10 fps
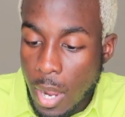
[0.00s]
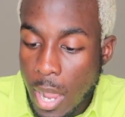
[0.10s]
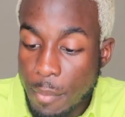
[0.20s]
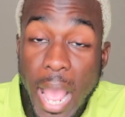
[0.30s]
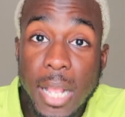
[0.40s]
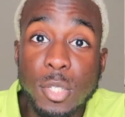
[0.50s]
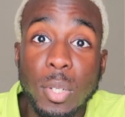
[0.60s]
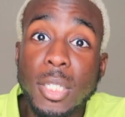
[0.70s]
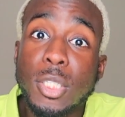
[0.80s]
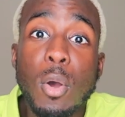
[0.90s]
Yeah,
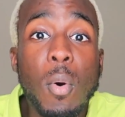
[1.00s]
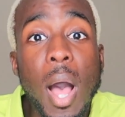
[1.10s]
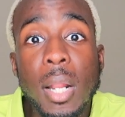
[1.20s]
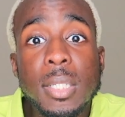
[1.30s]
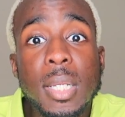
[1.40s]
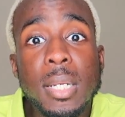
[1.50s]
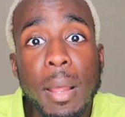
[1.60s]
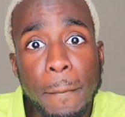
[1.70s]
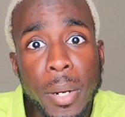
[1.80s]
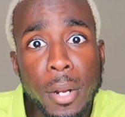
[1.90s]
so let's go on to
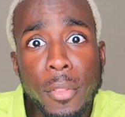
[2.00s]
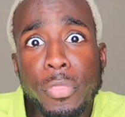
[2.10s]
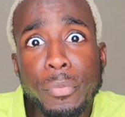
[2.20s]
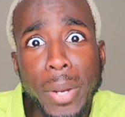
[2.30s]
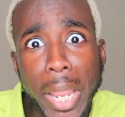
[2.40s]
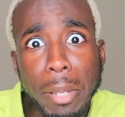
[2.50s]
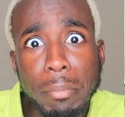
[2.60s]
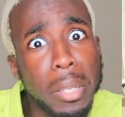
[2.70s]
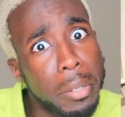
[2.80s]
number three.